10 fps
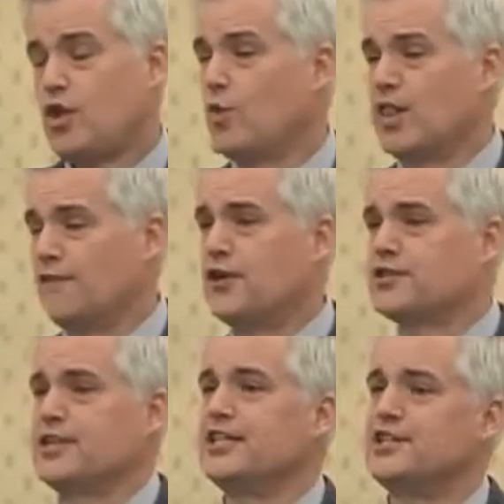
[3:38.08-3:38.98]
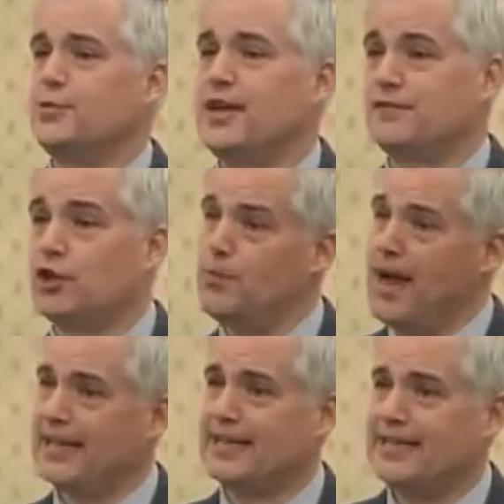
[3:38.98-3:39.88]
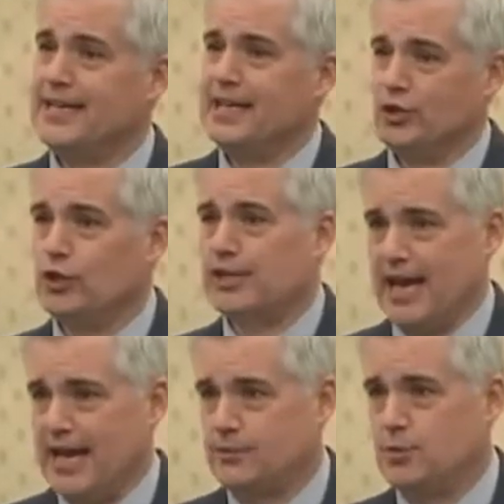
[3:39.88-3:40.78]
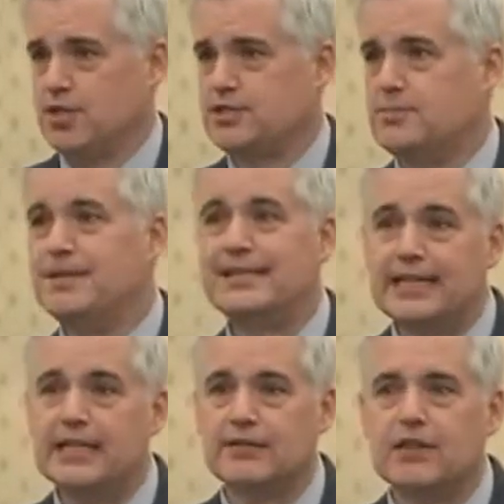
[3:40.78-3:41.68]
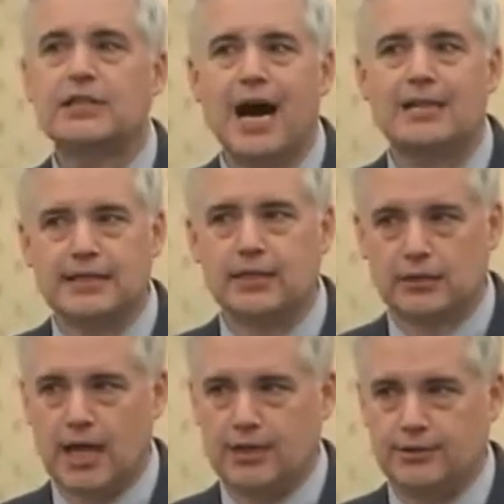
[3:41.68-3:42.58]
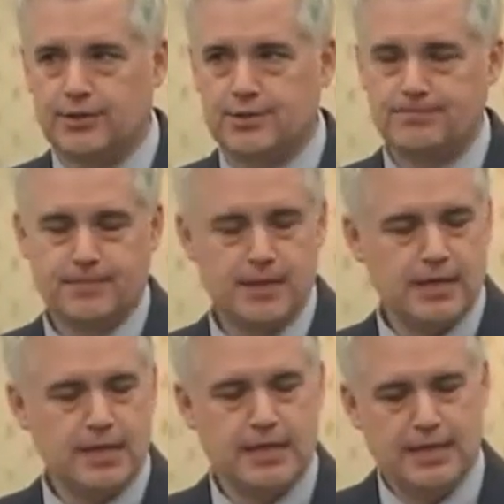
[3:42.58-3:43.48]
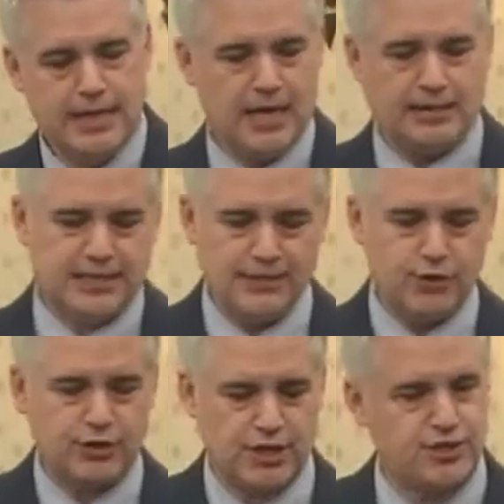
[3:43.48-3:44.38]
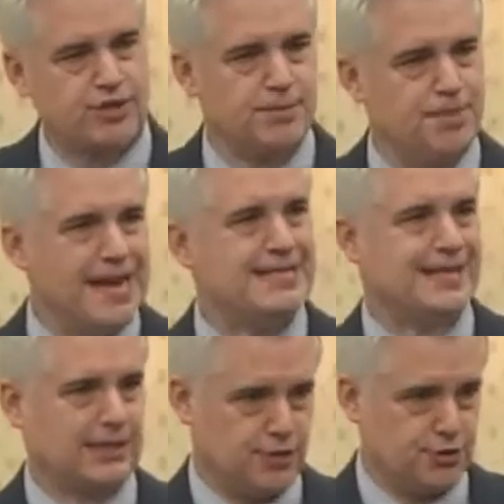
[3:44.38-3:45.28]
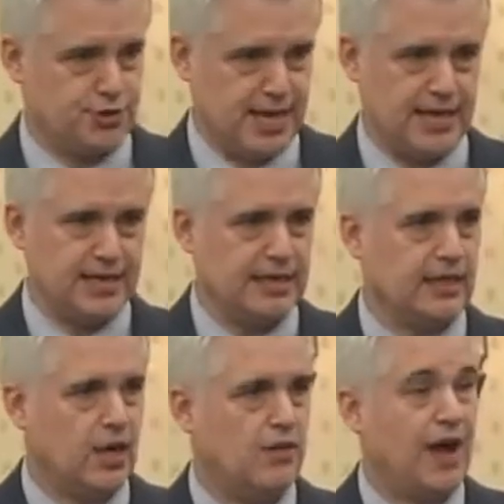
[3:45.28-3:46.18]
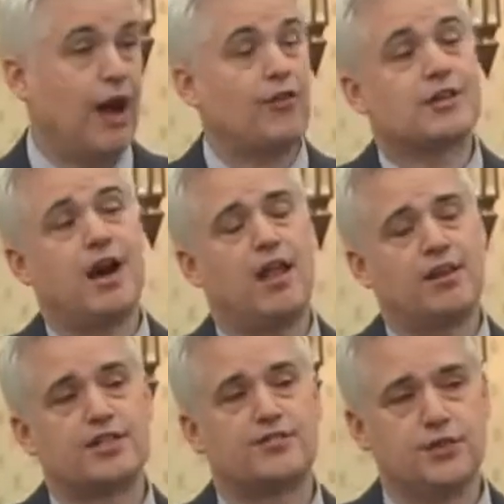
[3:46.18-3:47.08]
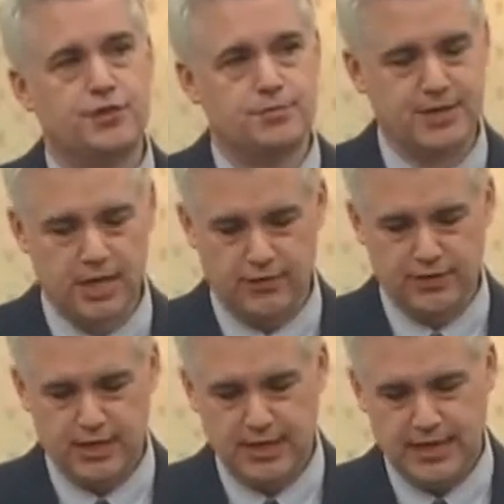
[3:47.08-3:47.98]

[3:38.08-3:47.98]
One of the first things that we'd have to go back and look at was the beginning of the Continental Congress. Now, to give you just a basic understanding of how the colonists viewed themselves